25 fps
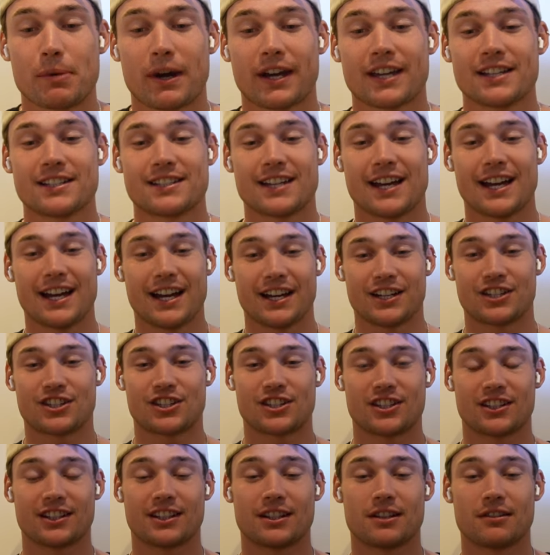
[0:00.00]
back into
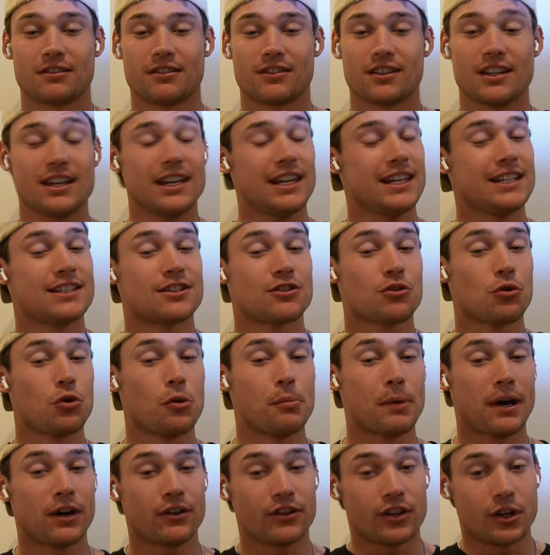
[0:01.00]
Ash. He's thought
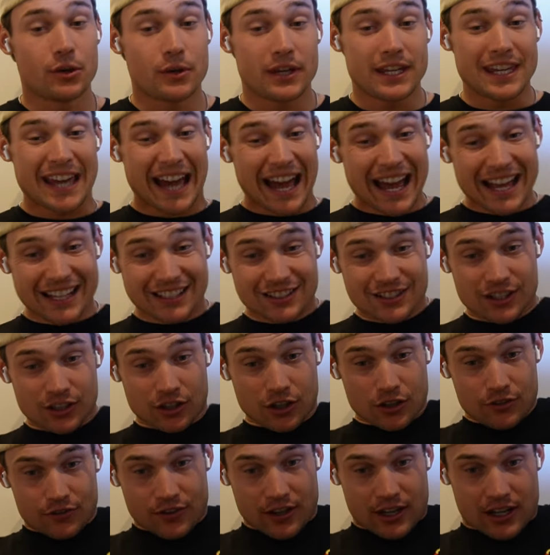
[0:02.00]
about though, he has to
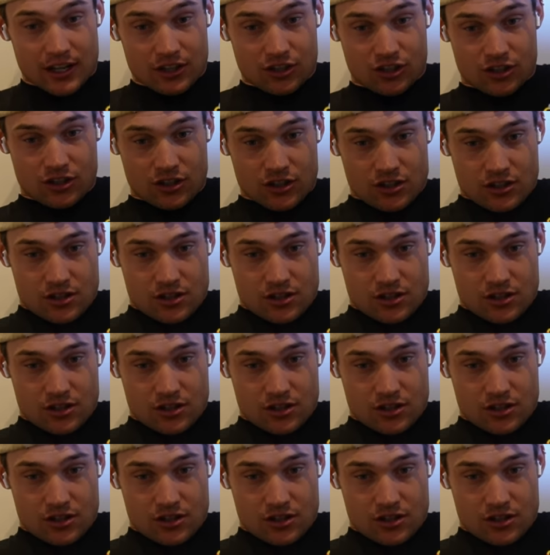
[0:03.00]
go for Ash.